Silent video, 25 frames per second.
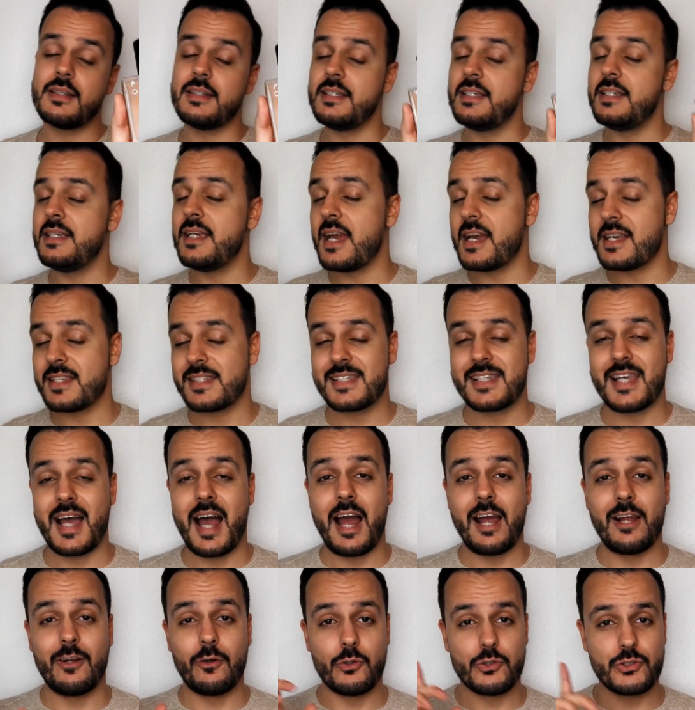Yes,
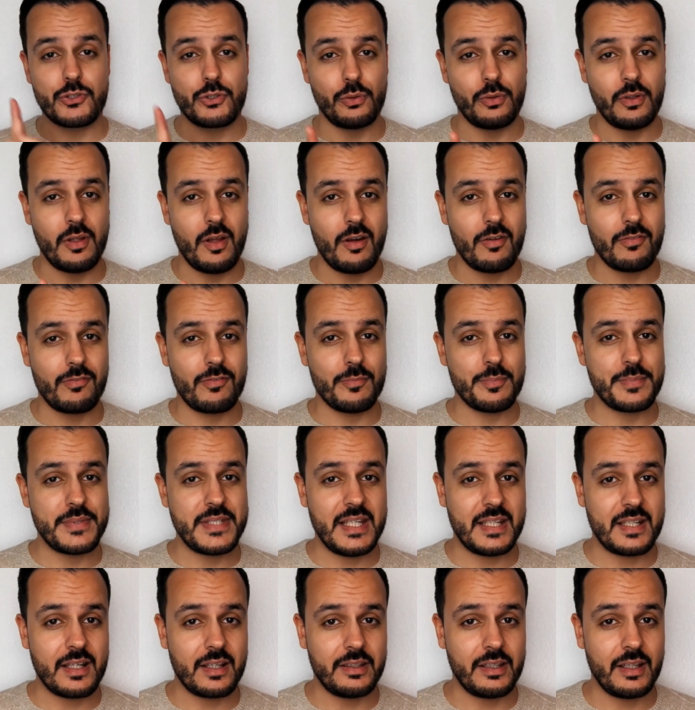I also love
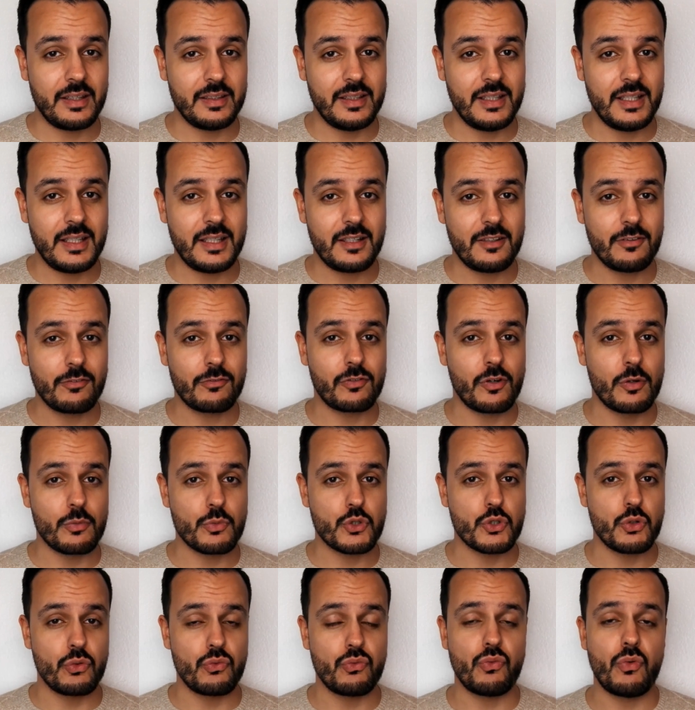Psychedelic from
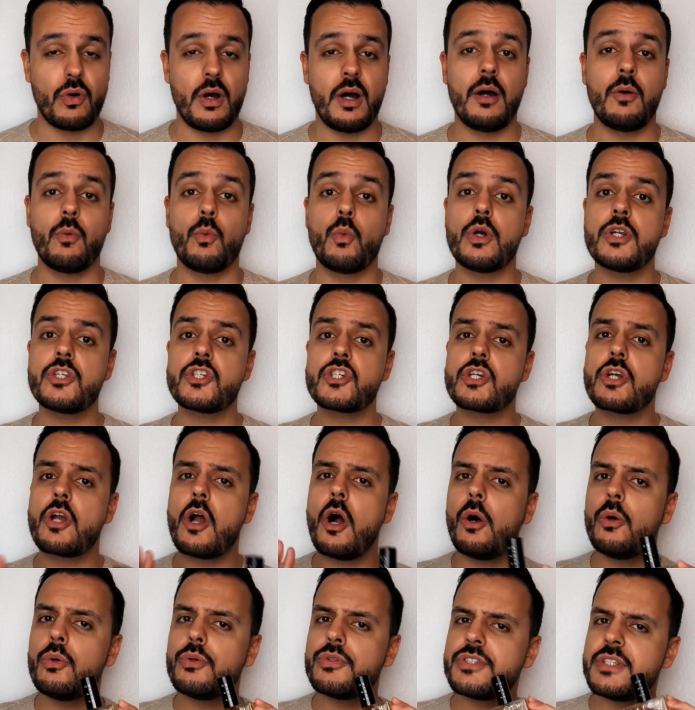Jovois, which
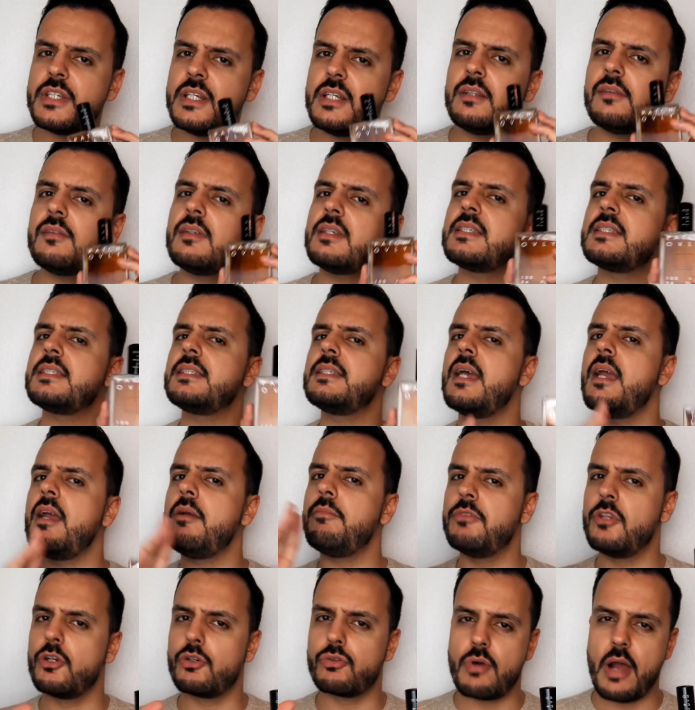goes in the
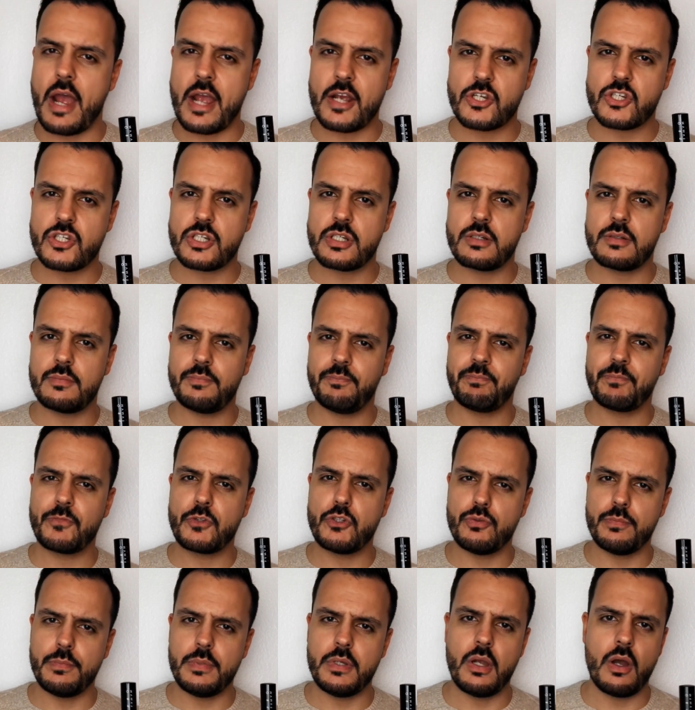same direction,
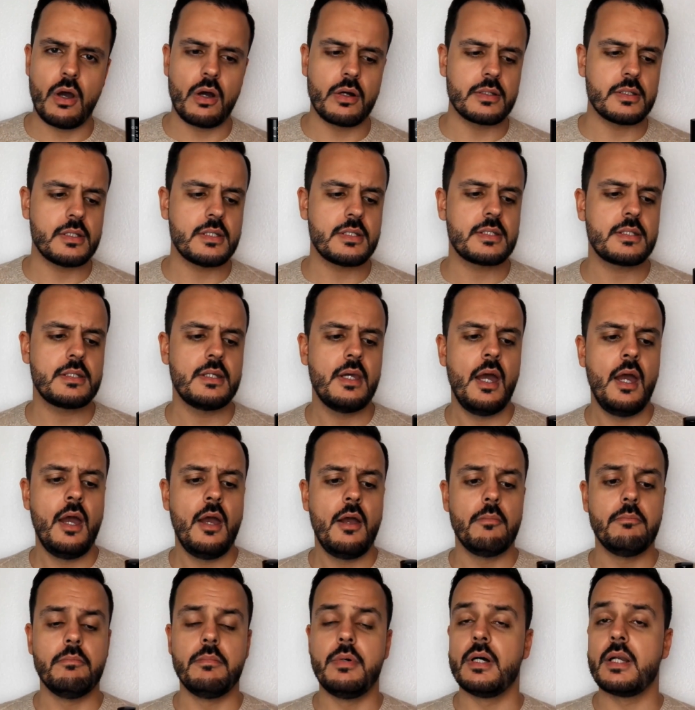to be honest,
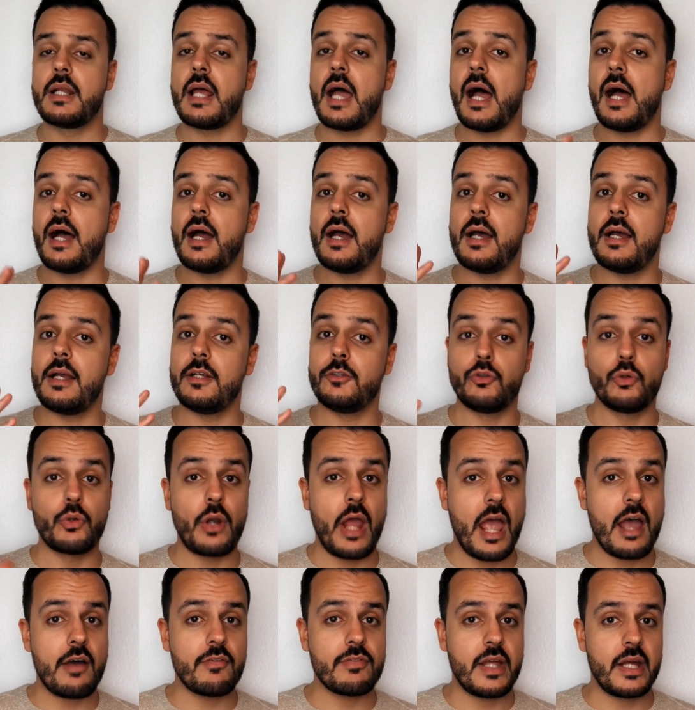but I don't
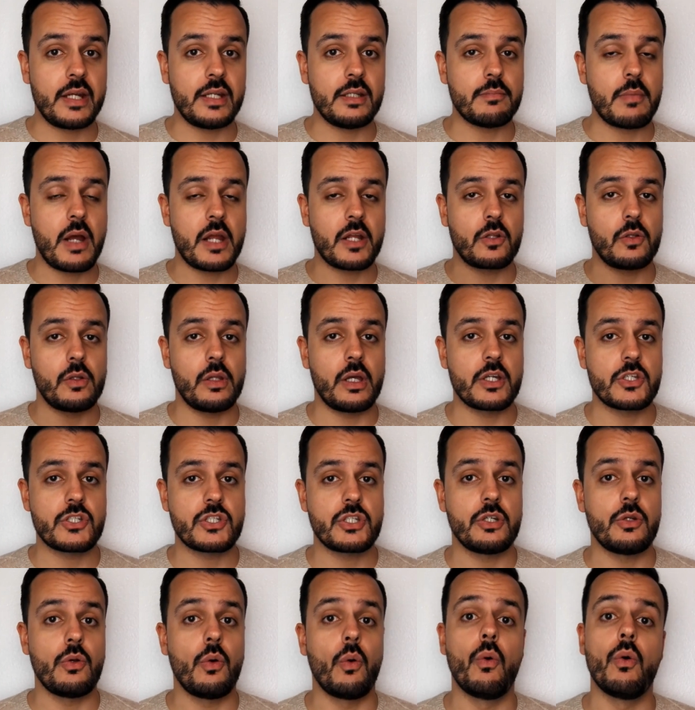have that in my
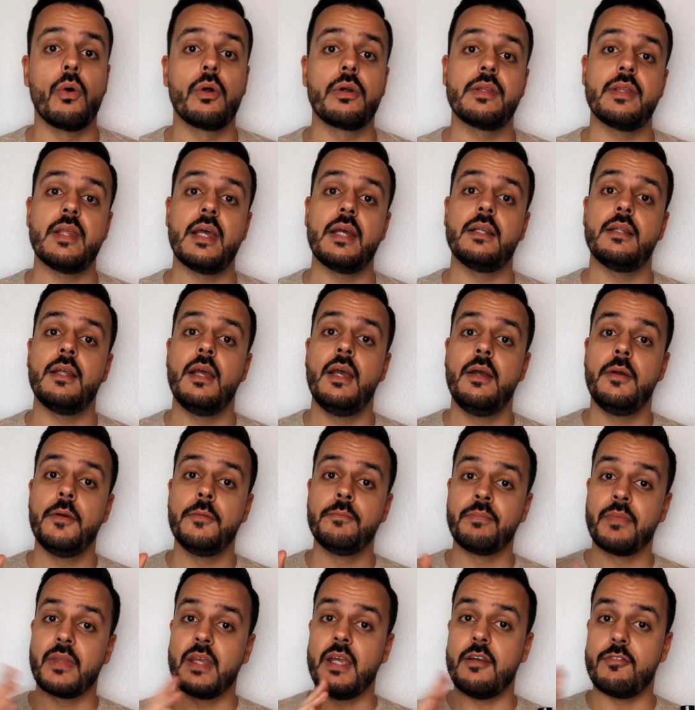collection, or then
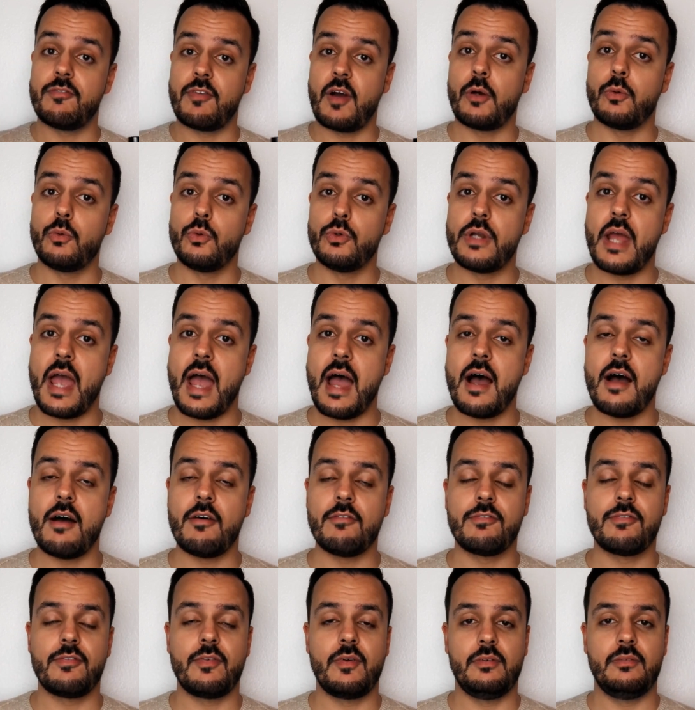if I would
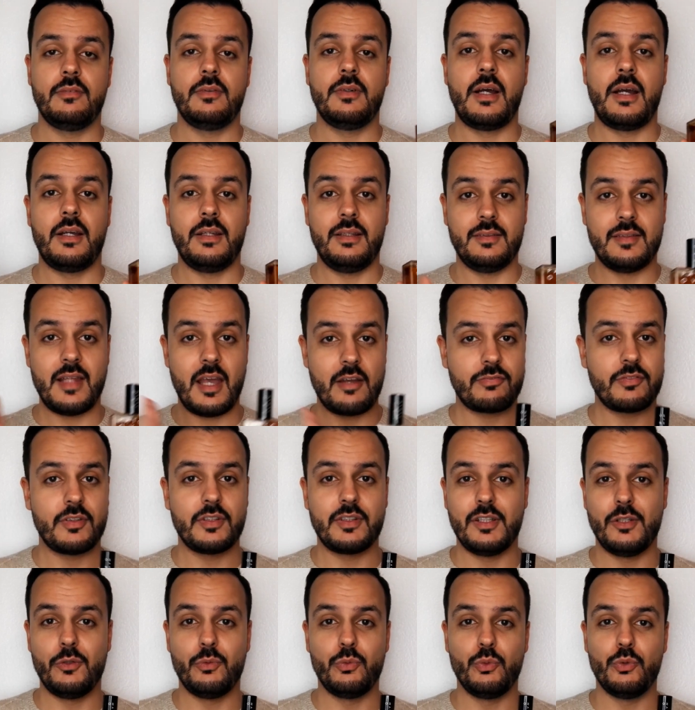have,
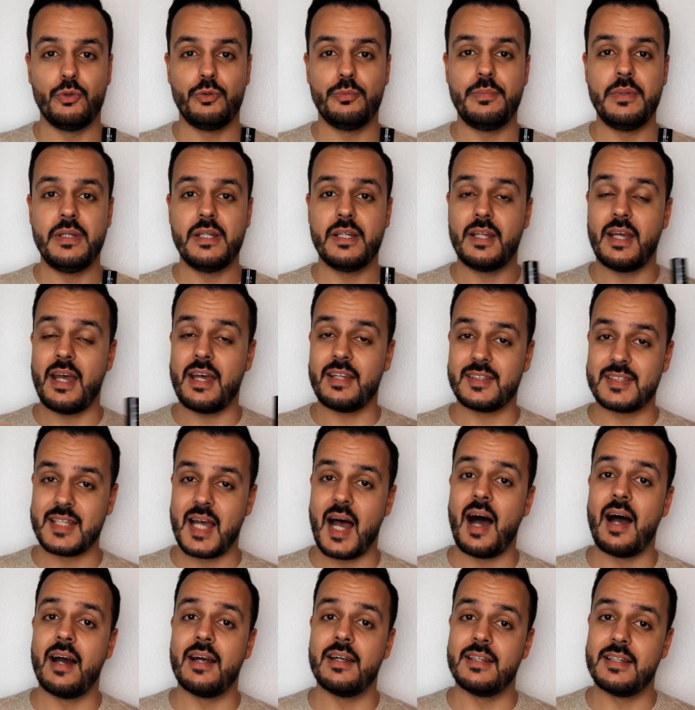definitely would be a
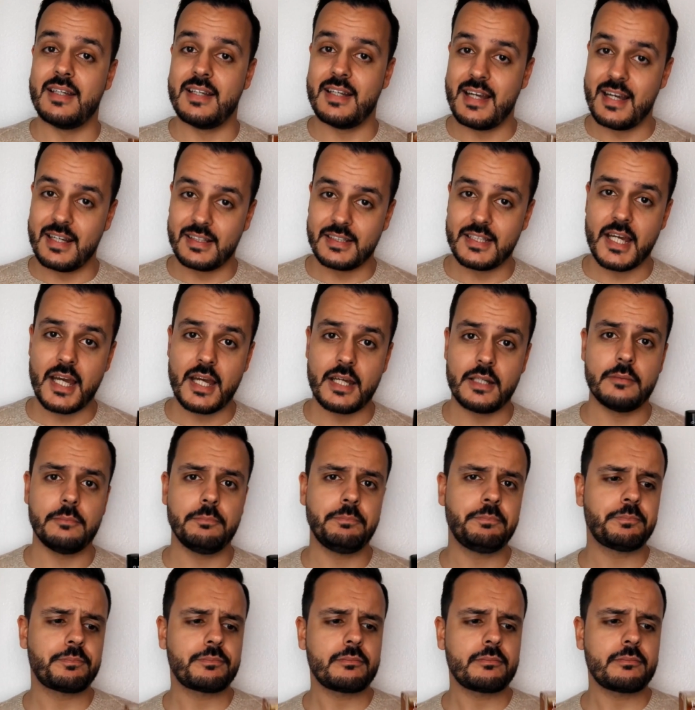tie again,